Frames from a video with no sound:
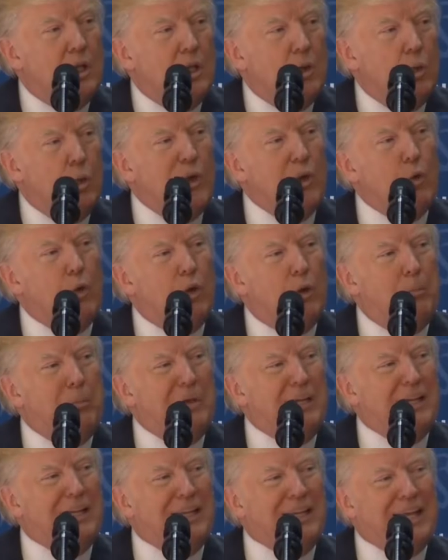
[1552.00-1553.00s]
We will
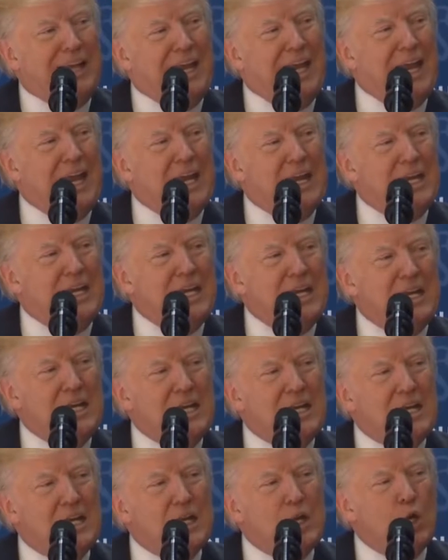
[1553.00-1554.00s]
build again.
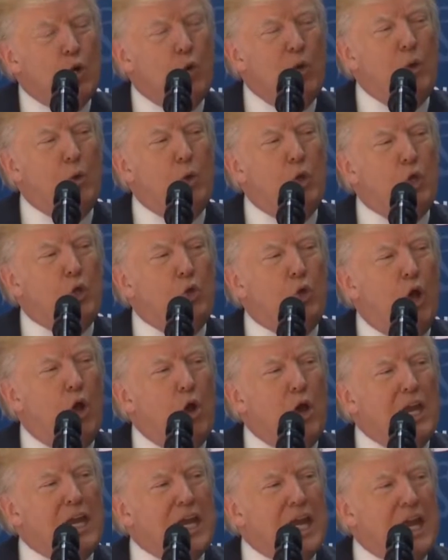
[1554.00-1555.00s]
We will
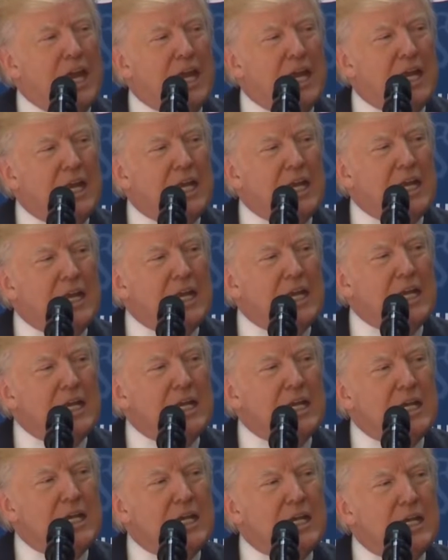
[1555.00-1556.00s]
grow again.
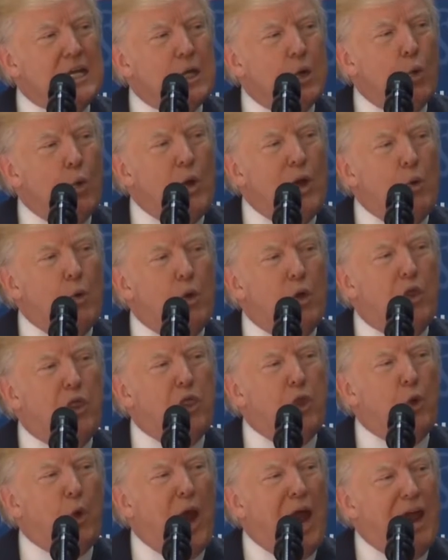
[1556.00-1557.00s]
We will
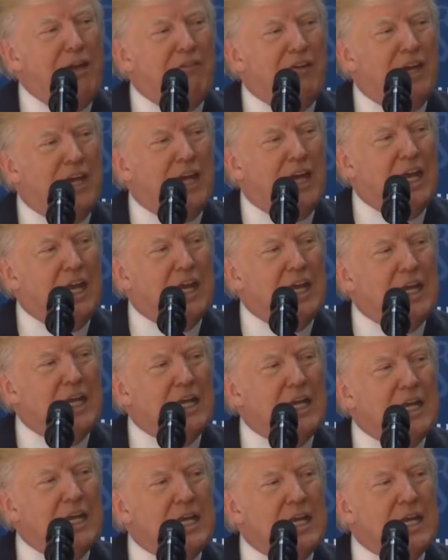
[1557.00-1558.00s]
thrive
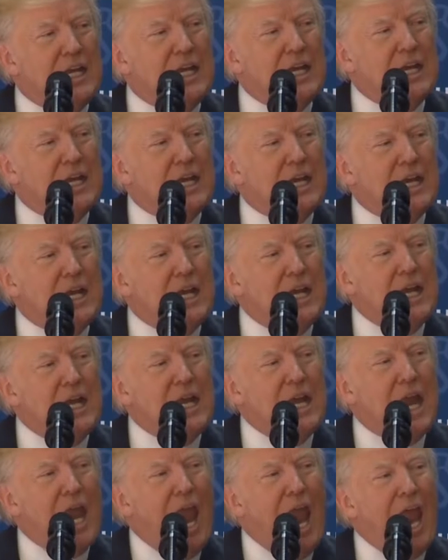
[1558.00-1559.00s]
again.
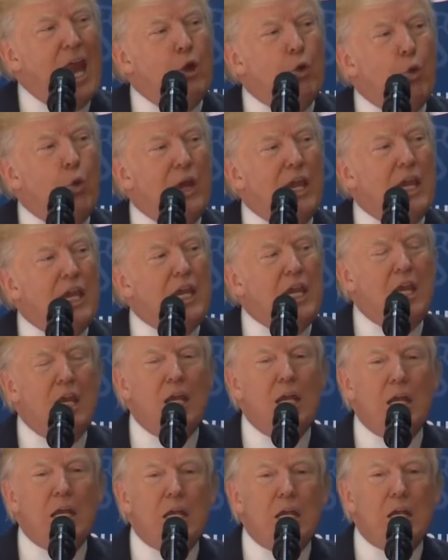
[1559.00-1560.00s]
And
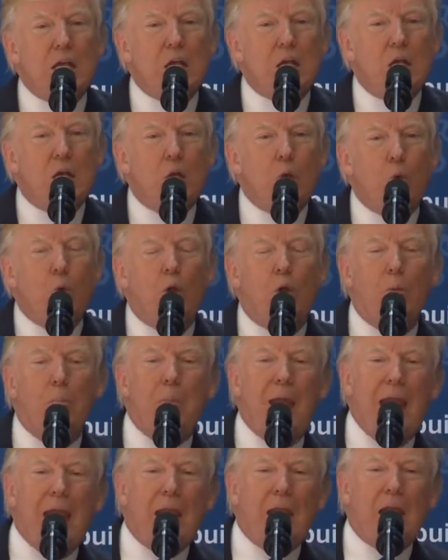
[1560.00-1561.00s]
we will
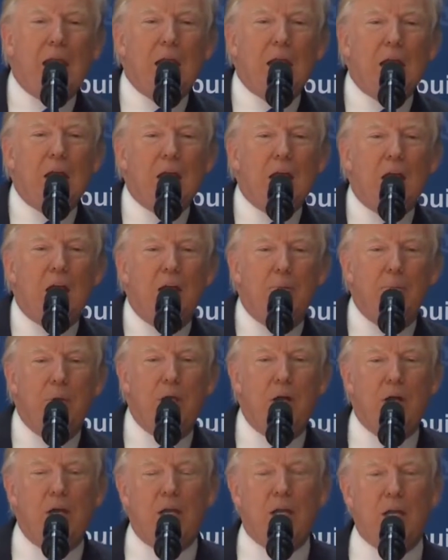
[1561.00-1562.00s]
make
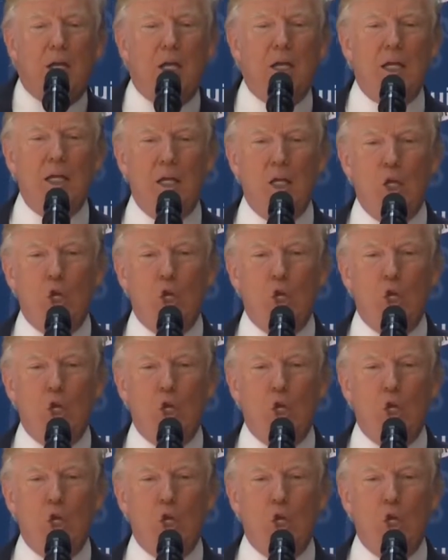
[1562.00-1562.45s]
America